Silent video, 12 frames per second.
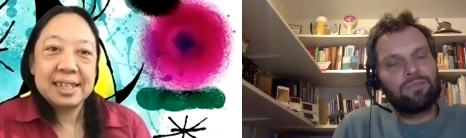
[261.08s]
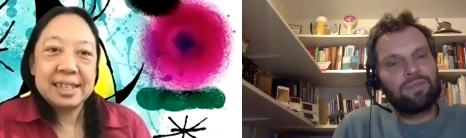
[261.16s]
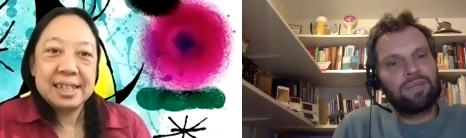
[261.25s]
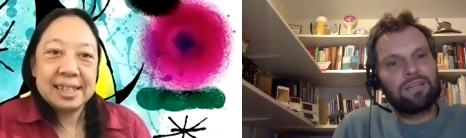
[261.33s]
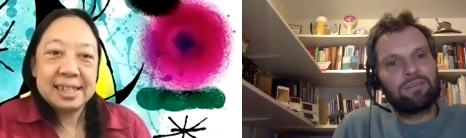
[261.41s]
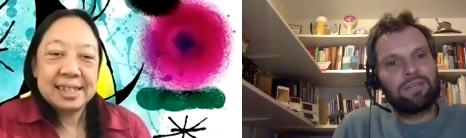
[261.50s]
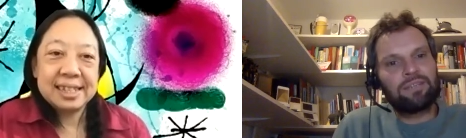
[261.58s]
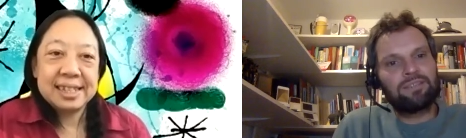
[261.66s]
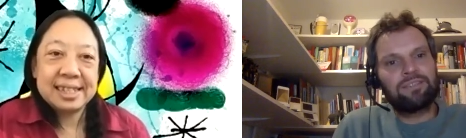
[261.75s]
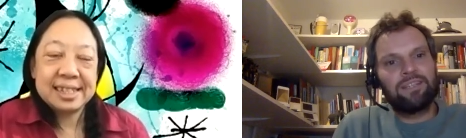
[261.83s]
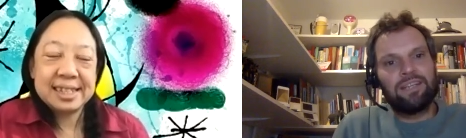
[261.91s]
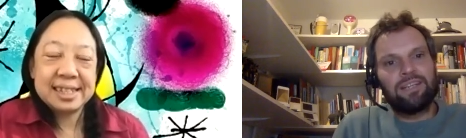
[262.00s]
Speaker 1: a way quite
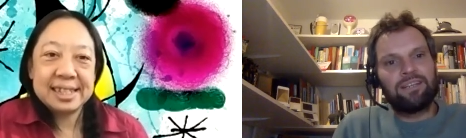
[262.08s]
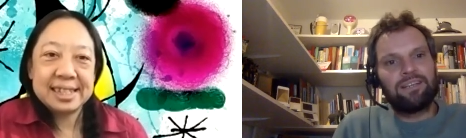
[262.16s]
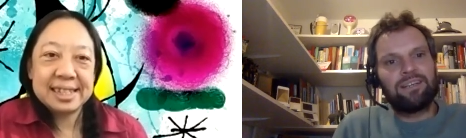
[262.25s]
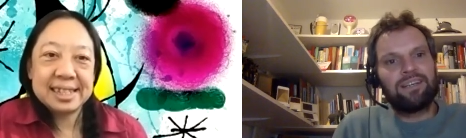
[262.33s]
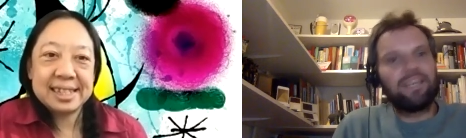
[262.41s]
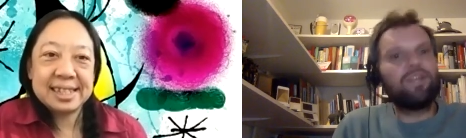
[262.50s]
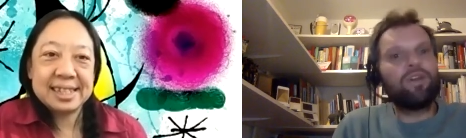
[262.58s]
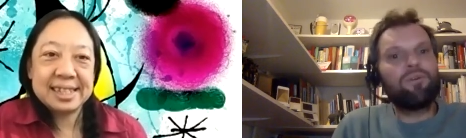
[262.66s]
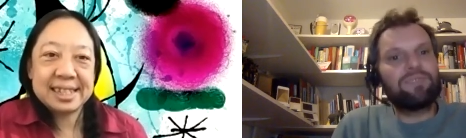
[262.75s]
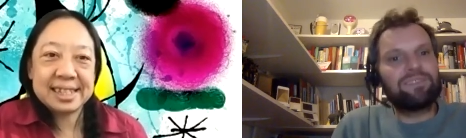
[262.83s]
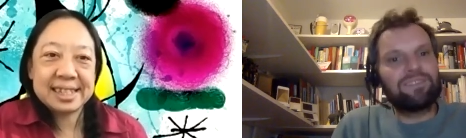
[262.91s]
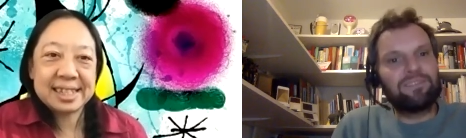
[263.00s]
uh,
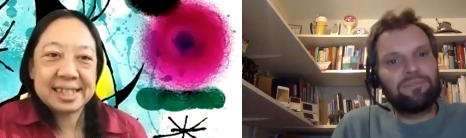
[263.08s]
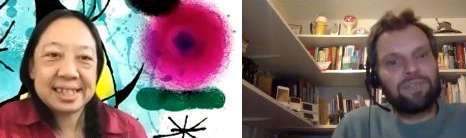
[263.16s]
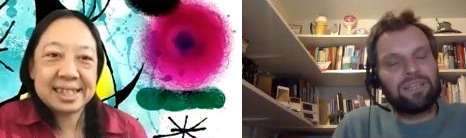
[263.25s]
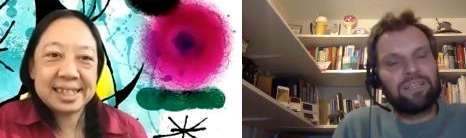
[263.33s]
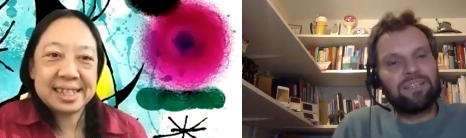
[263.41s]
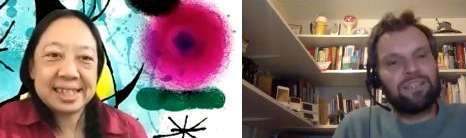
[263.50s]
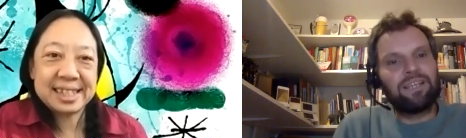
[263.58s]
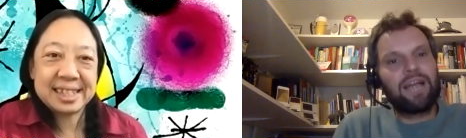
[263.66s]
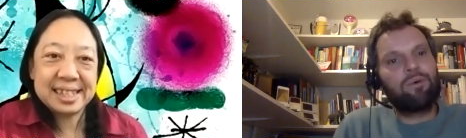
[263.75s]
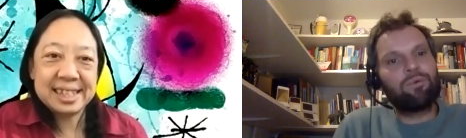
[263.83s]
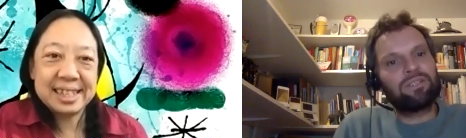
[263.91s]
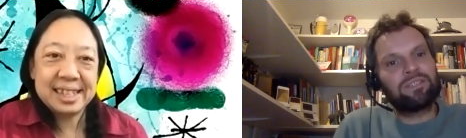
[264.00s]
innovative in in
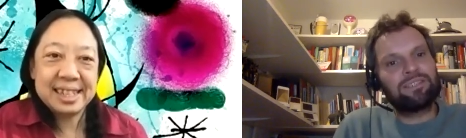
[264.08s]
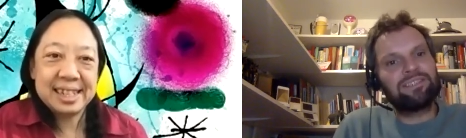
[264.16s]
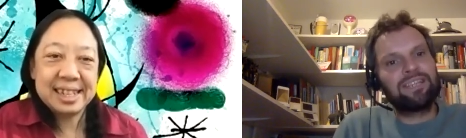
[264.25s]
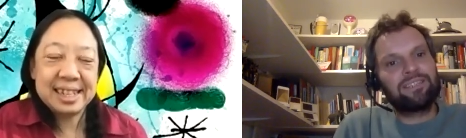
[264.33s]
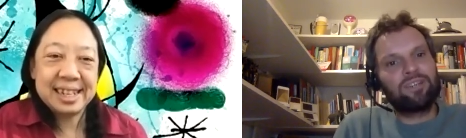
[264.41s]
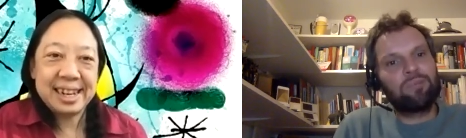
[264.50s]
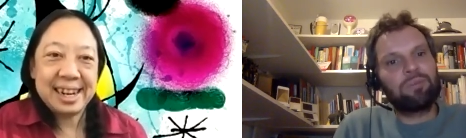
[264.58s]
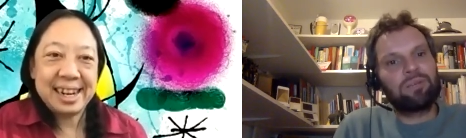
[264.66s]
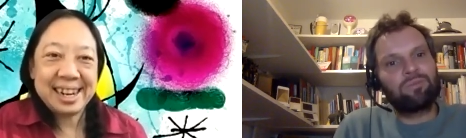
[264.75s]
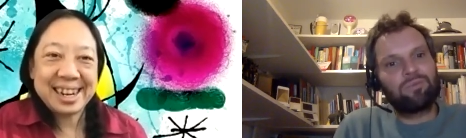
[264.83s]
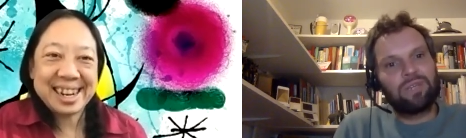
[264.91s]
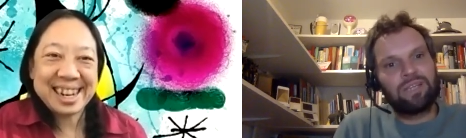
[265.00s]
how it is set up
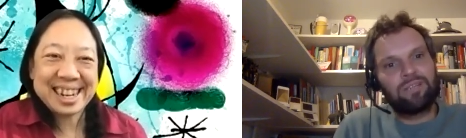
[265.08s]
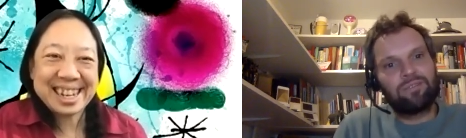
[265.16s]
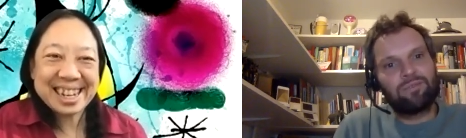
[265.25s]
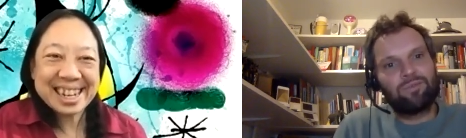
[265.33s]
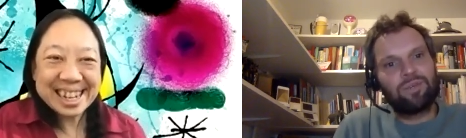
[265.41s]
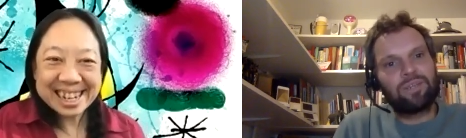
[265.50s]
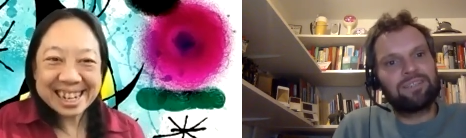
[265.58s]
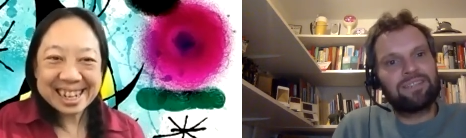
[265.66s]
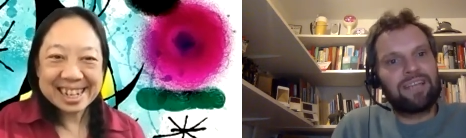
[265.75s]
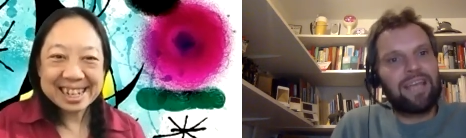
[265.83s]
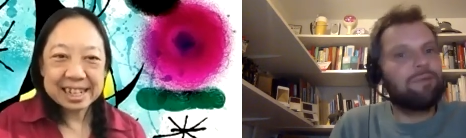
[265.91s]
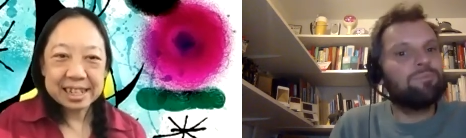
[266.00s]
and and what it
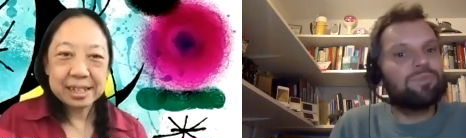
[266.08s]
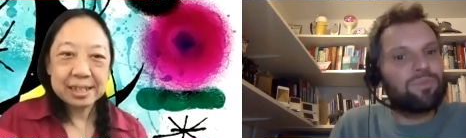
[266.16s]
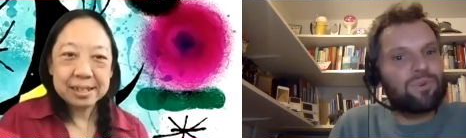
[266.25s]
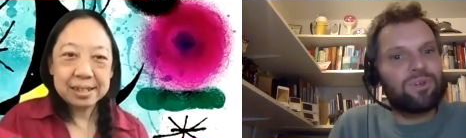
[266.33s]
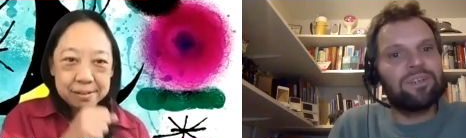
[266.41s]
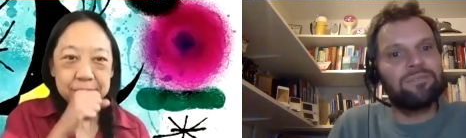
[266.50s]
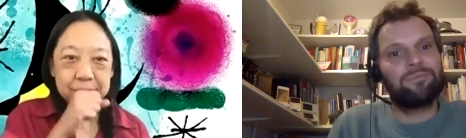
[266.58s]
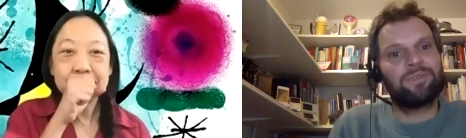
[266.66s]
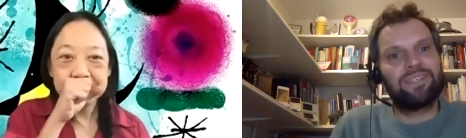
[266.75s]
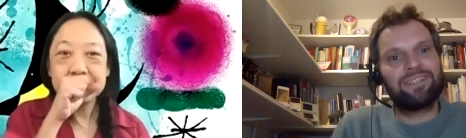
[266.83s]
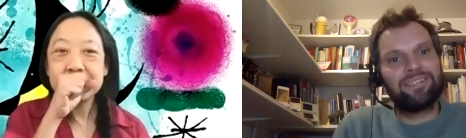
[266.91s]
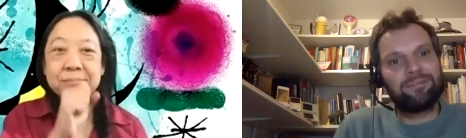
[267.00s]
aims for.
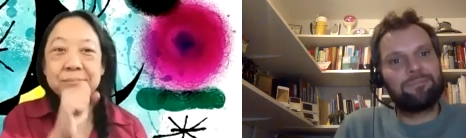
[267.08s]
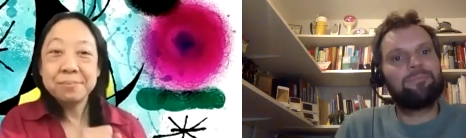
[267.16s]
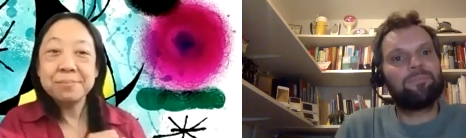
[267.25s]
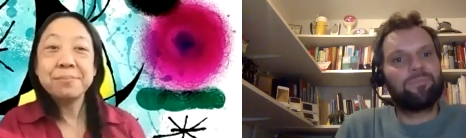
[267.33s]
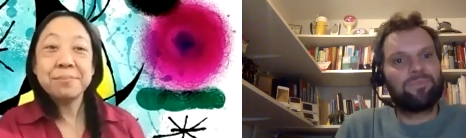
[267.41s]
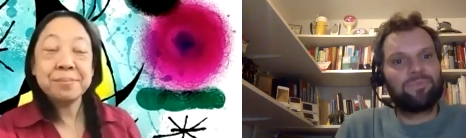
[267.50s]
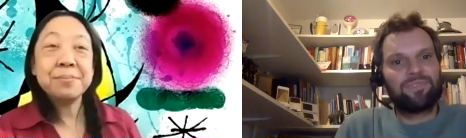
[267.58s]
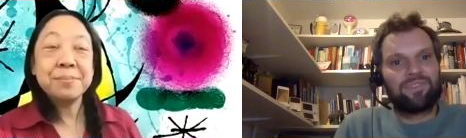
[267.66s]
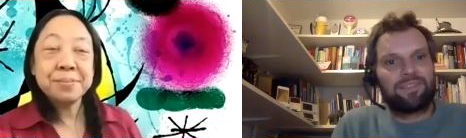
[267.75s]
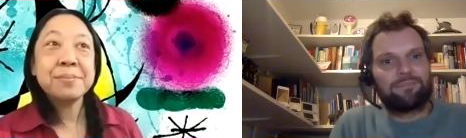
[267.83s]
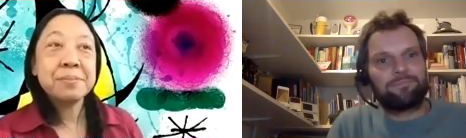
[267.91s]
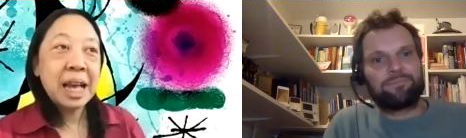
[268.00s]
Speaker 2: Um, mm-hmm.
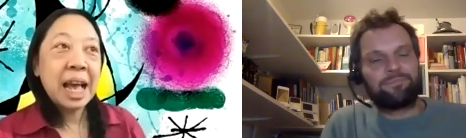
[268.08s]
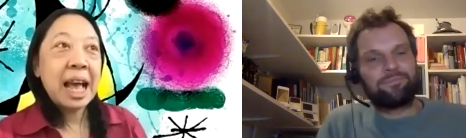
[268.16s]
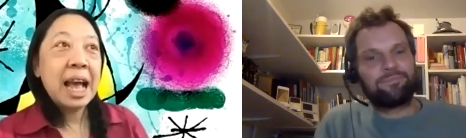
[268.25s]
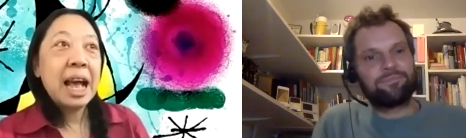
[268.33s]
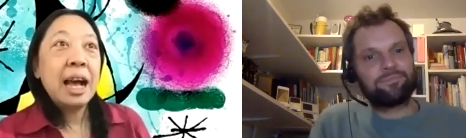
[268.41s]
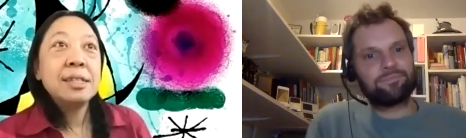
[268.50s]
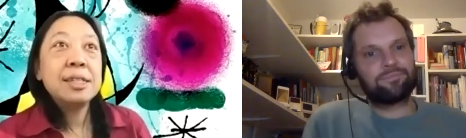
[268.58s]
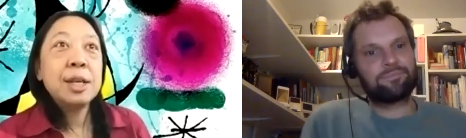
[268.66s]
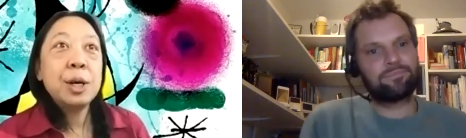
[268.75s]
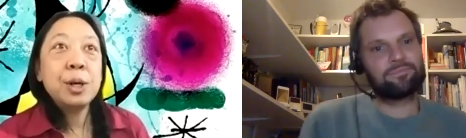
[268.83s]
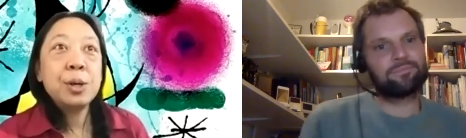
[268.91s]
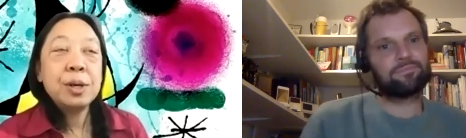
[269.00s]

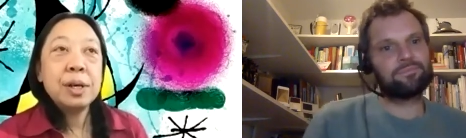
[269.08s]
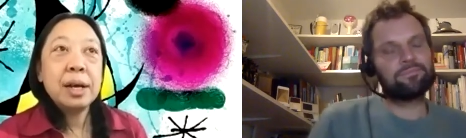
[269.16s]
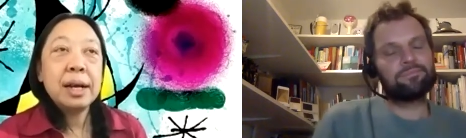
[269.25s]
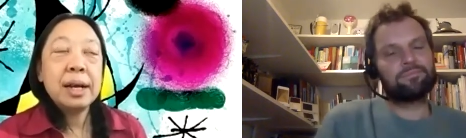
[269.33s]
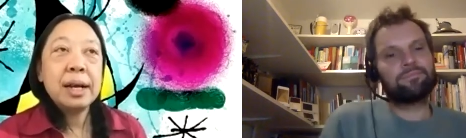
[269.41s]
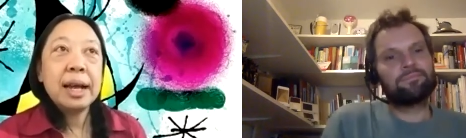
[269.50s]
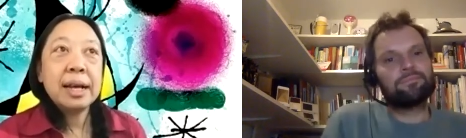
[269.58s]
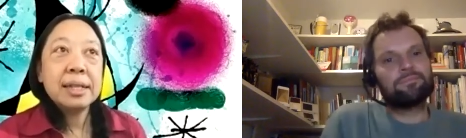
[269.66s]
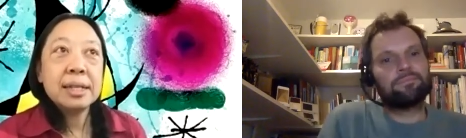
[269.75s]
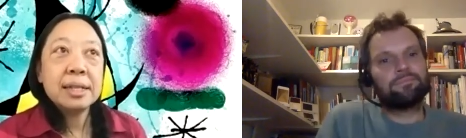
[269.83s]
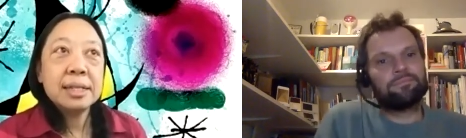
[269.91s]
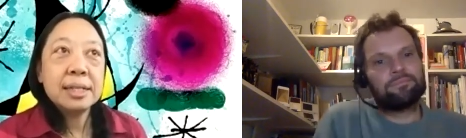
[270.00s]
So
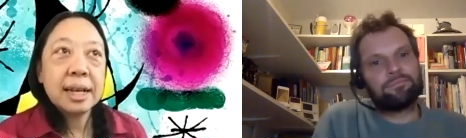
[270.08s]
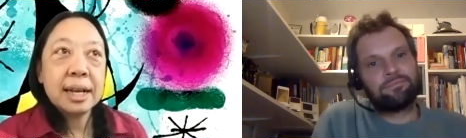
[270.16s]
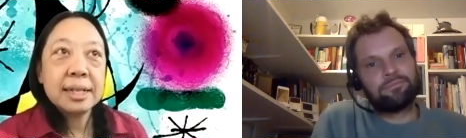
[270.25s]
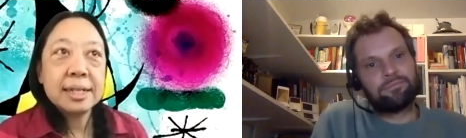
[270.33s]
Atlas as an